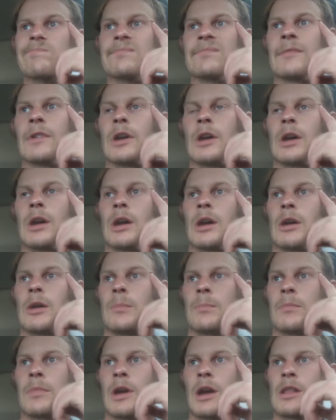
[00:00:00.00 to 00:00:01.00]

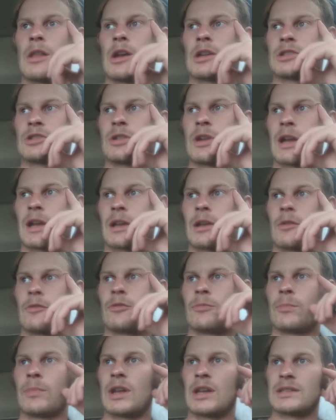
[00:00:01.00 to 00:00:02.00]
I lost track of
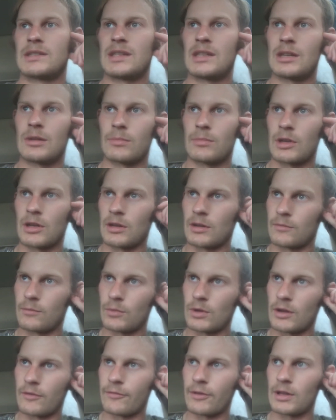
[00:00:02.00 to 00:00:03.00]
them, and I seen them.
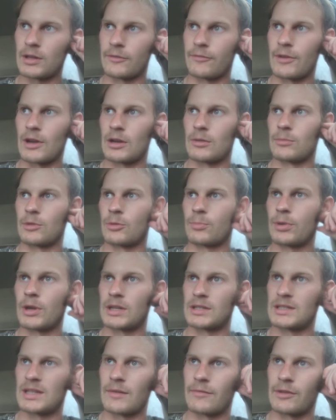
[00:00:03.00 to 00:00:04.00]
When I finally found them, they were
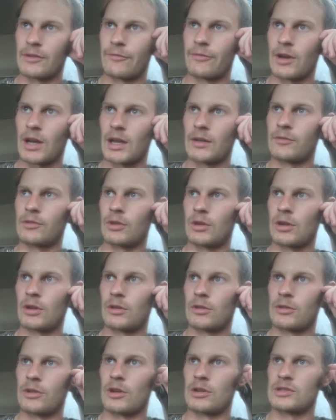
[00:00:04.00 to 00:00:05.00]
probably 75 to
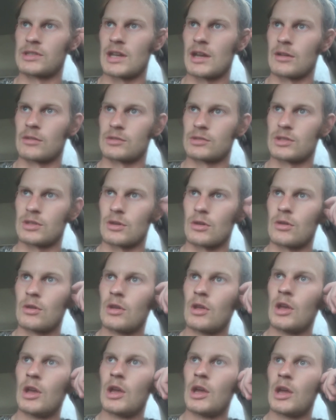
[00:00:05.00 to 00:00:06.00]
100 yards out. So
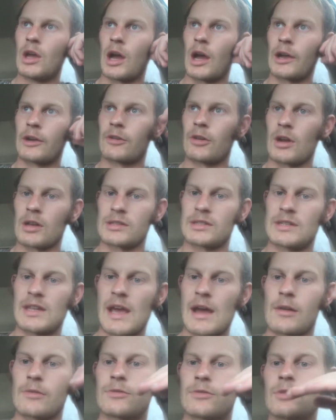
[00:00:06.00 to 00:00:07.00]
I crossed
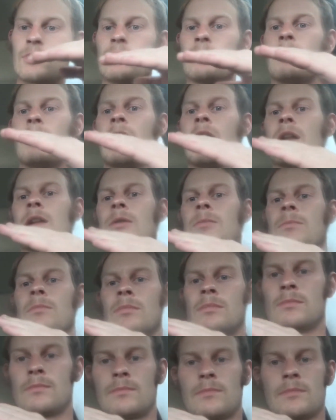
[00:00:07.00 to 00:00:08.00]
down through the bottom,
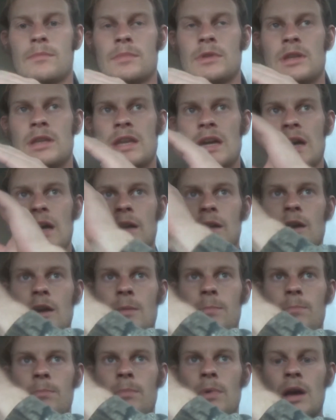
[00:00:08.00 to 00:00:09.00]
got
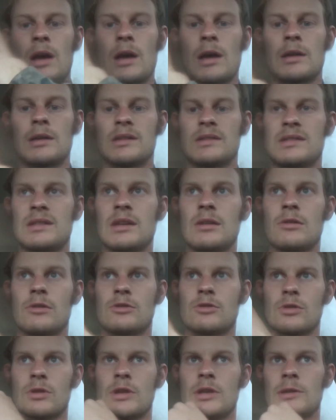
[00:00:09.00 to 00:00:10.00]
up behind a cedar
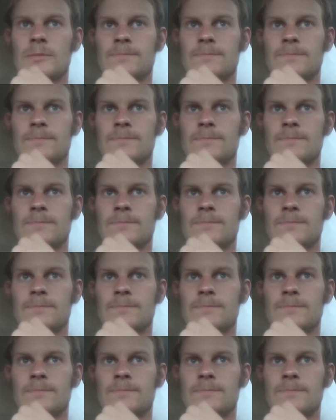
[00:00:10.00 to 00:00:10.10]
tree,